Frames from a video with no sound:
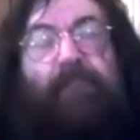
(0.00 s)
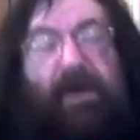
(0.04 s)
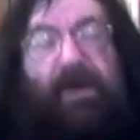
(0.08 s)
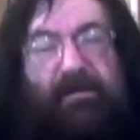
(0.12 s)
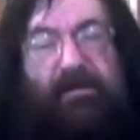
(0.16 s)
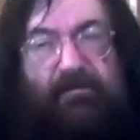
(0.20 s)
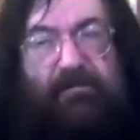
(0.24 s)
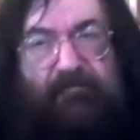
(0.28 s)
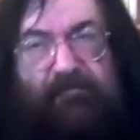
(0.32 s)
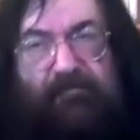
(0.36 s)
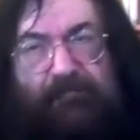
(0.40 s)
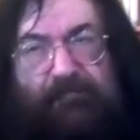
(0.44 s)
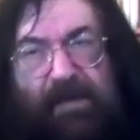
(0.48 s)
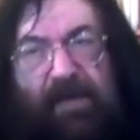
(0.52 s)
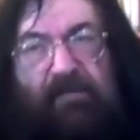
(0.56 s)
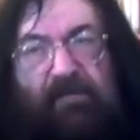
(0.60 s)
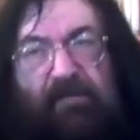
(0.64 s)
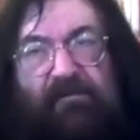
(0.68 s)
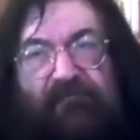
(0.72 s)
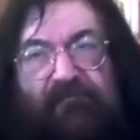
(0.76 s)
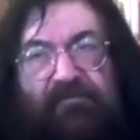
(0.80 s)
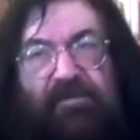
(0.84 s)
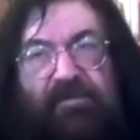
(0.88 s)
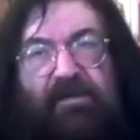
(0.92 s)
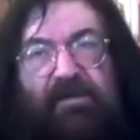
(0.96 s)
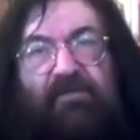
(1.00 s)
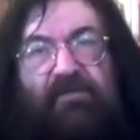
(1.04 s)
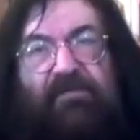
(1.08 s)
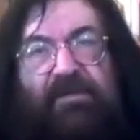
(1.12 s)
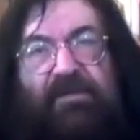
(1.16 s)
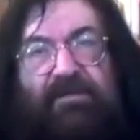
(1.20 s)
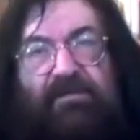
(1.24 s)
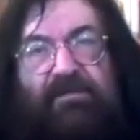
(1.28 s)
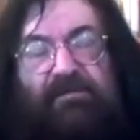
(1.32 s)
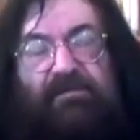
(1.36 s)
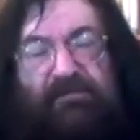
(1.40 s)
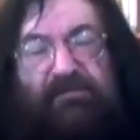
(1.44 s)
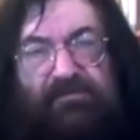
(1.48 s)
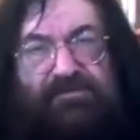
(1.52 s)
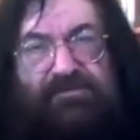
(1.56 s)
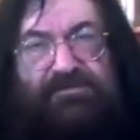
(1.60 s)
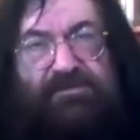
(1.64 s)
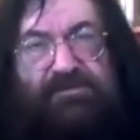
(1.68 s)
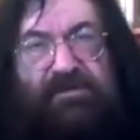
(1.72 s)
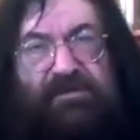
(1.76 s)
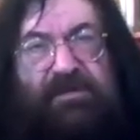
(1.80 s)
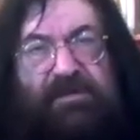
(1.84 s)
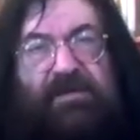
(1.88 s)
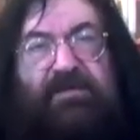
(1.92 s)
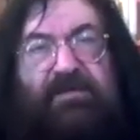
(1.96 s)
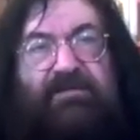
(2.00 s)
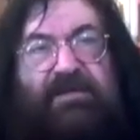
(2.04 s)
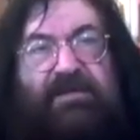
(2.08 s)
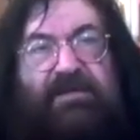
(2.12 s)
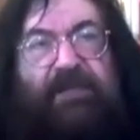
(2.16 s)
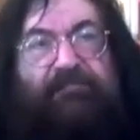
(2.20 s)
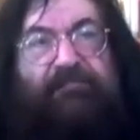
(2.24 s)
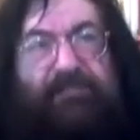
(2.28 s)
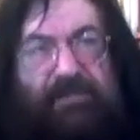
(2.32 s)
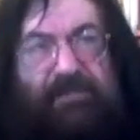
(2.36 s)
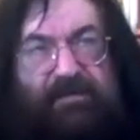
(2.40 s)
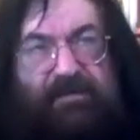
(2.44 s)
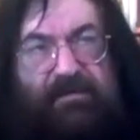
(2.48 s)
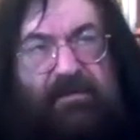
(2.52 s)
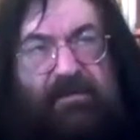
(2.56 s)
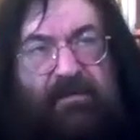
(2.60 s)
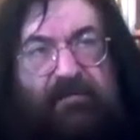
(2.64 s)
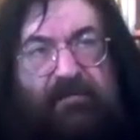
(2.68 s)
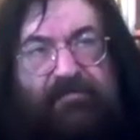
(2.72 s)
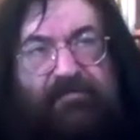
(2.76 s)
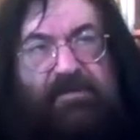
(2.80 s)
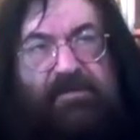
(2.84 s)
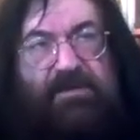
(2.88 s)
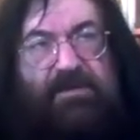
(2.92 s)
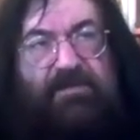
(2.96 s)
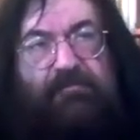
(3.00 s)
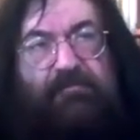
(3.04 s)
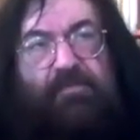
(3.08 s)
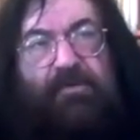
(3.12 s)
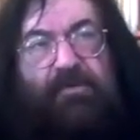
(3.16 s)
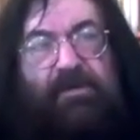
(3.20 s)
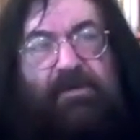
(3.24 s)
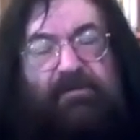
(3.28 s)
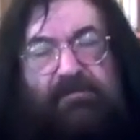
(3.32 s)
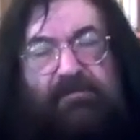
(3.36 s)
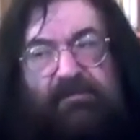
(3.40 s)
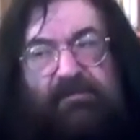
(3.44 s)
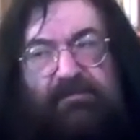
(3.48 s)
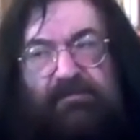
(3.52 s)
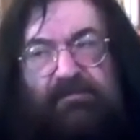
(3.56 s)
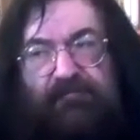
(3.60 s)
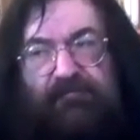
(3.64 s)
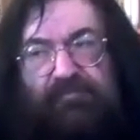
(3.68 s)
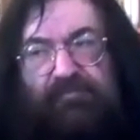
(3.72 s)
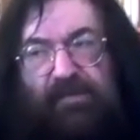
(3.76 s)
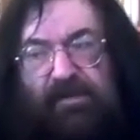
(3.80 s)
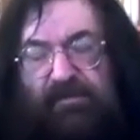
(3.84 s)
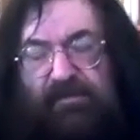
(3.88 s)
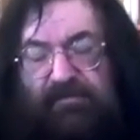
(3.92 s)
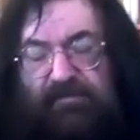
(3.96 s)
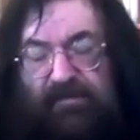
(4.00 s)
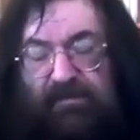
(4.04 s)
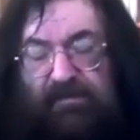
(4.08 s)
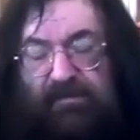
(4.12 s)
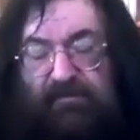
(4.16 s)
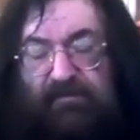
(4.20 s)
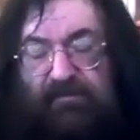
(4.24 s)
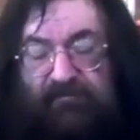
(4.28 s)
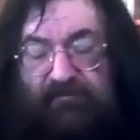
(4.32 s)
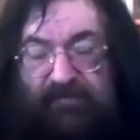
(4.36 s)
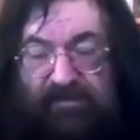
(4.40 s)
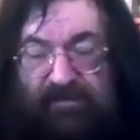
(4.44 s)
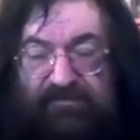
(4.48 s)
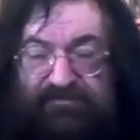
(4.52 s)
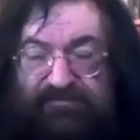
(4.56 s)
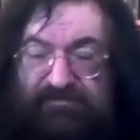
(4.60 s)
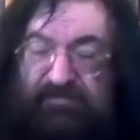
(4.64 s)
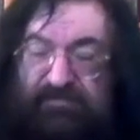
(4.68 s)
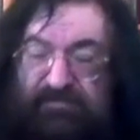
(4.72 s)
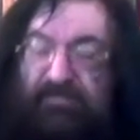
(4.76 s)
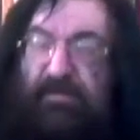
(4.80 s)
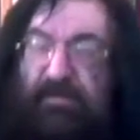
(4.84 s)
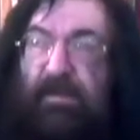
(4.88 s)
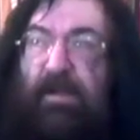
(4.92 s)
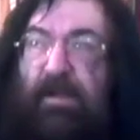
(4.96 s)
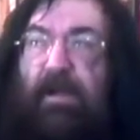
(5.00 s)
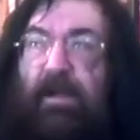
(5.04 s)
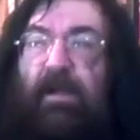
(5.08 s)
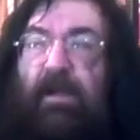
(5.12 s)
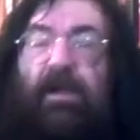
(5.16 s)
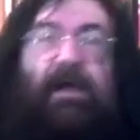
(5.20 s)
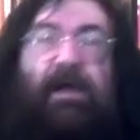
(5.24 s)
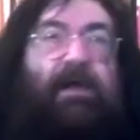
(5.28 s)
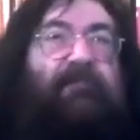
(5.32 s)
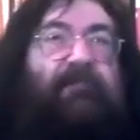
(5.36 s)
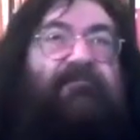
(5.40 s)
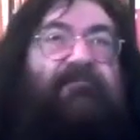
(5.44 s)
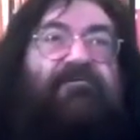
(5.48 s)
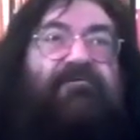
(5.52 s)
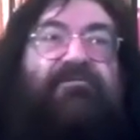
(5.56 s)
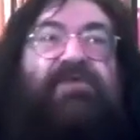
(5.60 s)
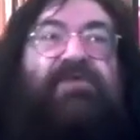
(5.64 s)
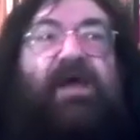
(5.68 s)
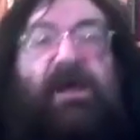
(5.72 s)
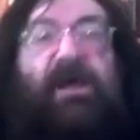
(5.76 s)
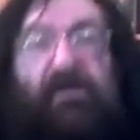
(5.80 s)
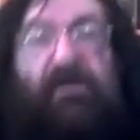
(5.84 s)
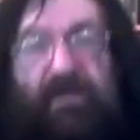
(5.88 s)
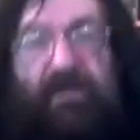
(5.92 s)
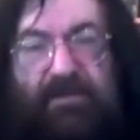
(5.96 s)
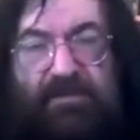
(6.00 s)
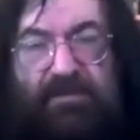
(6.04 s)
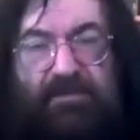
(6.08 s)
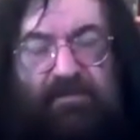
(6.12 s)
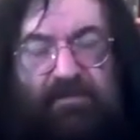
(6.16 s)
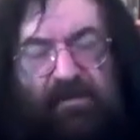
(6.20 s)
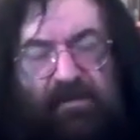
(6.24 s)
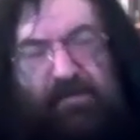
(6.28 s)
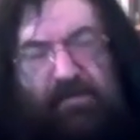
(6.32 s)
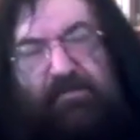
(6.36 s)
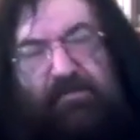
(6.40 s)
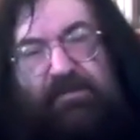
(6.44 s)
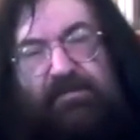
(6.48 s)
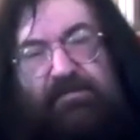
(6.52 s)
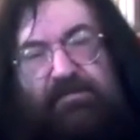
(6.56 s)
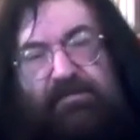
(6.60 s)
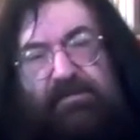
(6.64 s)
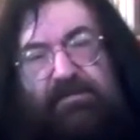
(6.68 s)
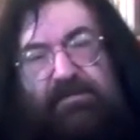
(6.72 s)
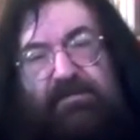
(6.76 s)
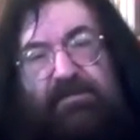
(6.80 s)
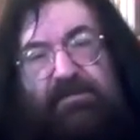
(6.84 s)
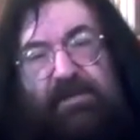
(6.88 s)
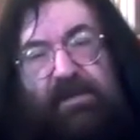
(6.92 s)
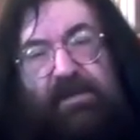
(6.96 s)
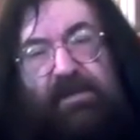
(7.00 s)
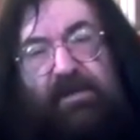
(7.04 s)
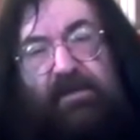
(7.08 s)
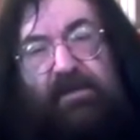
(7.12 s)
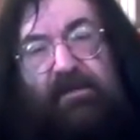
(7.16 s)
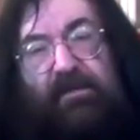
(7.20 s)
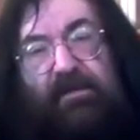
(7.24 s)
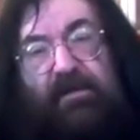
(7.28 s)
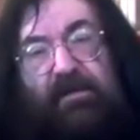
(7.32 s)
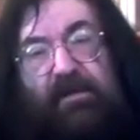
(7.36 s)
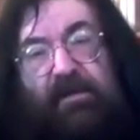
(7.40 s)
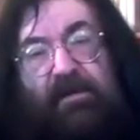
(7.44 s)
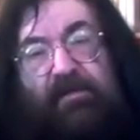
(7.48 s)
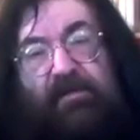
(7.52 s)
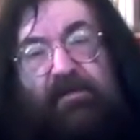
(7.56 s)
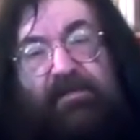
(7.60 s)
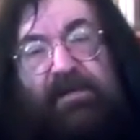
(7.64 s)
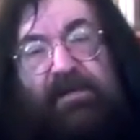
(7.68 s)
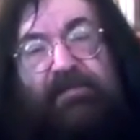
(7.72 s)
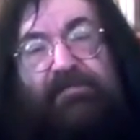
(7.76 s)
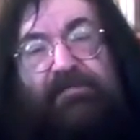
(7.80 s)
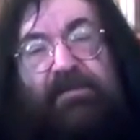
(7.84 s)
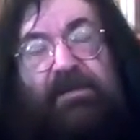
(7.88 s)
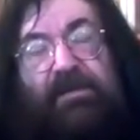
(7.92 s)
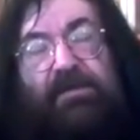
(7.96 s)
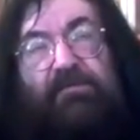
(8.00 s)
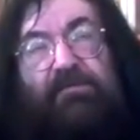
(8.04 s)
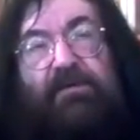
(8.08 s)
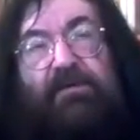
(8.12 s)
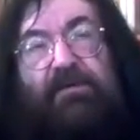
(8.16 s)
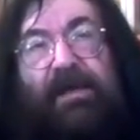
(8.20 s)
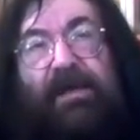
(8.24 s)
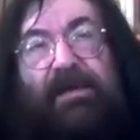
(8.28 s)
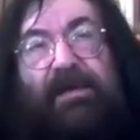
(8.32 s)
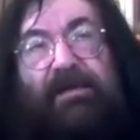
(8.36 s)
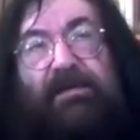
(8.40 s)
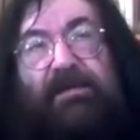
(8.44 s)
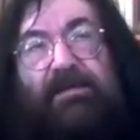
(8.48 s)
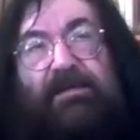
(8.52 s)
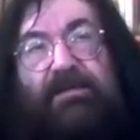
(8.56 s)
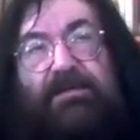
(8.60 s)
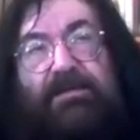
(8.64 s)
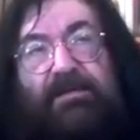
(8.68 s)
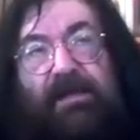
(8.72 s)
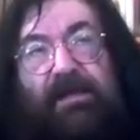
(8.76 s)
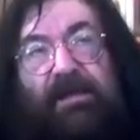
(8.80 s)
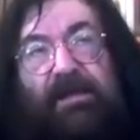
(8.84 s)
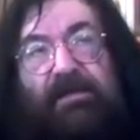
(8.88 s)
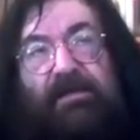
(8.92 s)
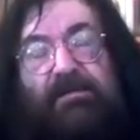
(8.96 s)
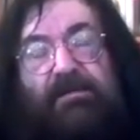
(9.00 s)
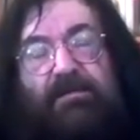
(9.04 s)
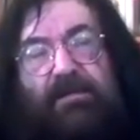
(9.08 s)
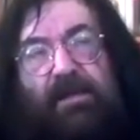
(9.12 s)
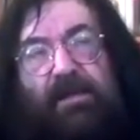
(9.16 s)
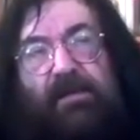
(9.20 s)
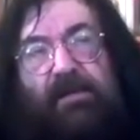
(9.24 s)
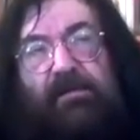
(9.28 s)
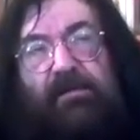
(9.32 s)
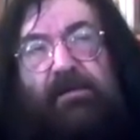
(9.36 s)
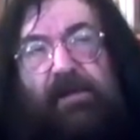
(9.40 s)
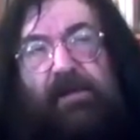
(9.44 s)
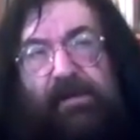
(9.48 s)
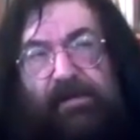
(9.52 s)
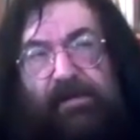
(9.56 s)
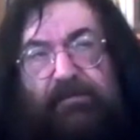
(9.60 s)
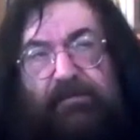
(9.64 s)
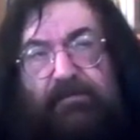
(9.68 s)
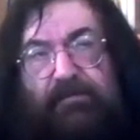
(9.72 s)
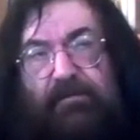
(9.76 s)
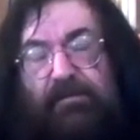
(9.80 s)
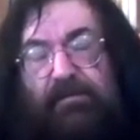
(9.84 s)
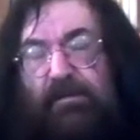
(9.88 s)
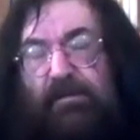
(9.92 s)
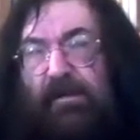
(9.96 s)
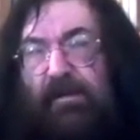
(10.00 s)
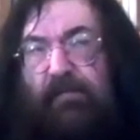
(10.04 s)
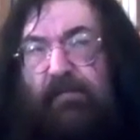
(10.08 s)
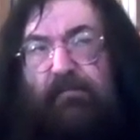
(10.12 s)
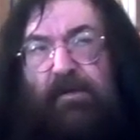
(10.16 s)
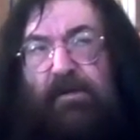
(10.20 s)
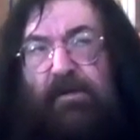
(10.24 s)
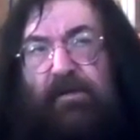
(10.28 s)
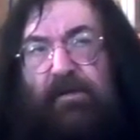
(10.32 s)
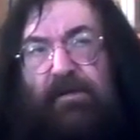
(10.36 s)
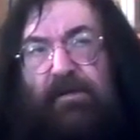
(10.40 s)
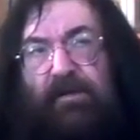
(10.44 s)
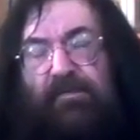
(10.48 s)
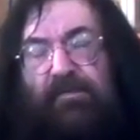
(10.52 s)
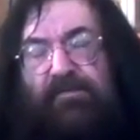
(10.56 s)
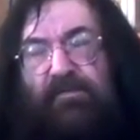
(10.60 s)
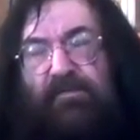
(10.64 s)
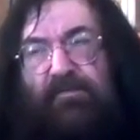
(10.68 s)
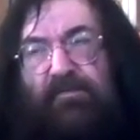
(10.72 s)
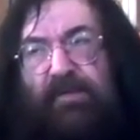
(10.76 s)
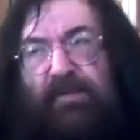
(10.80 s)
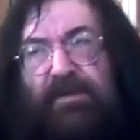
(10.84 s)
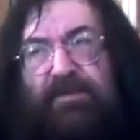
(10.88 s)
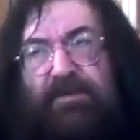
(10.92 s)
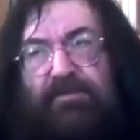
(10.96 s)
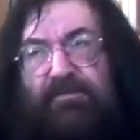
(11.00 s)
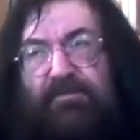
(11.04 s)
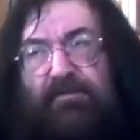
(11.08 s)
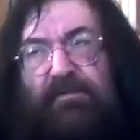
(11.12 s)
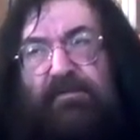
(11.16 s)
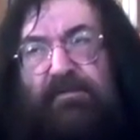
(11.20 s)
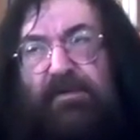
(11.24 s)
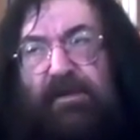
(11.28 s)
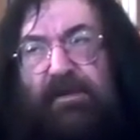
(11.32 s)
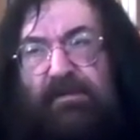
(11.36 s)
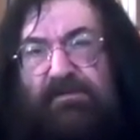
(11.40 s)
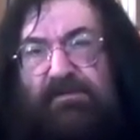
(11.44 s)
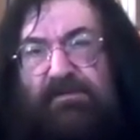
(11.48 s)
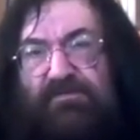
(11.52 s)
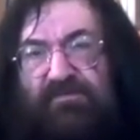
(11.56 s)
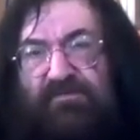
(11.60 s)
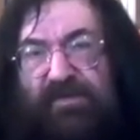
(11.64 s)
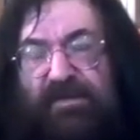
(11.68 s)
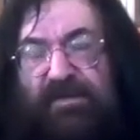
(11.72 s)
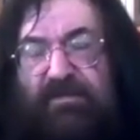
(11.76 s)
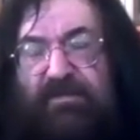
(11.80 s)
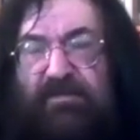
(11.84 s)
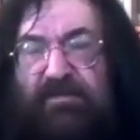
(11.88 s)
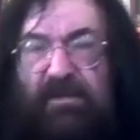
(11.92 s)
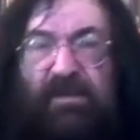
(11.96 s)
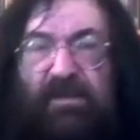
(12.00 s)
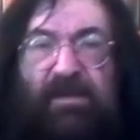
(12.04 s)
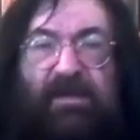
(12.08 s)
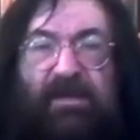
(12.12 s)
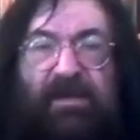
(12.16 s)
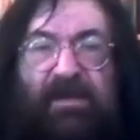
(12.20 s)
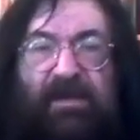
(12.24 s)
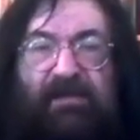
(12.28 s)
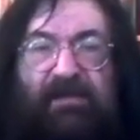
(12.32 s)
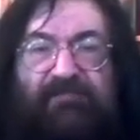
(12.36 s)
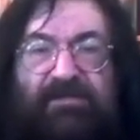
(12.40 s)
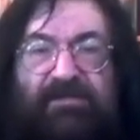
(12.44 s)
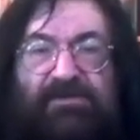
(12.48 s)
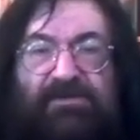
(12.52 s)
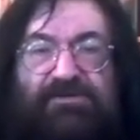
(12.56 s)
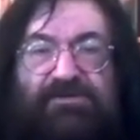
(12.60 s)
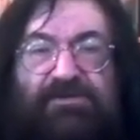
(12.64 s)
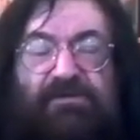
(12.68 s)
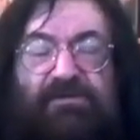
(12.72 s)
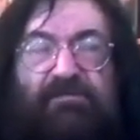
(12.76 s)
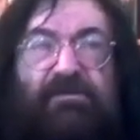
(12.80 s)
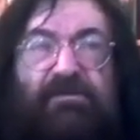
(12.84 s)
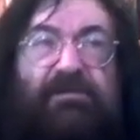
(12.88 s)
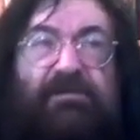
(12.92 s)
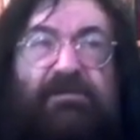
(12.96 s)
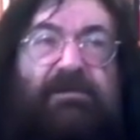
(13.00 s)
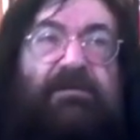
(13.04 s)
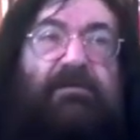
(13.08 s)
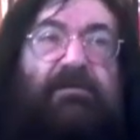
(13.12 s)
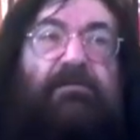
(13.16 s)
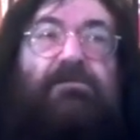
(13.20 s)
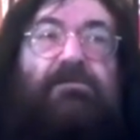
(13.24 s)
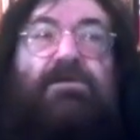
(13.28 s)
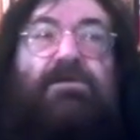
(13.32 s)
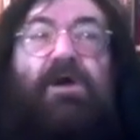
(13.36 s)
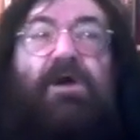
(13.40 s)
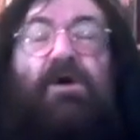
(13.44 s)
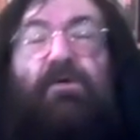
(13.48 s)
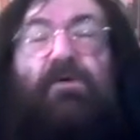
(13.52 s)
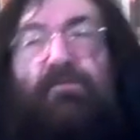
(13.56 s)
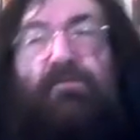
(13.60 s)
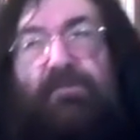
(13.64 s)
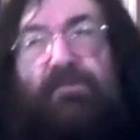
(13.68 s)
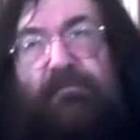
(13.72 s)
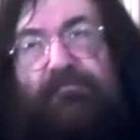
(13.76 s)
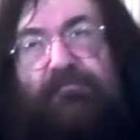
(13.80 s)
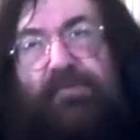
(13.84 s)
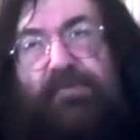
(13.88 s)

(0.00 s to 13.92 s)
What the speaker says: but powerful, a resolution accepting this point in the Prague Declaration. I'm very sorry to say that the United States and Canada, among other Western countries, have issued little known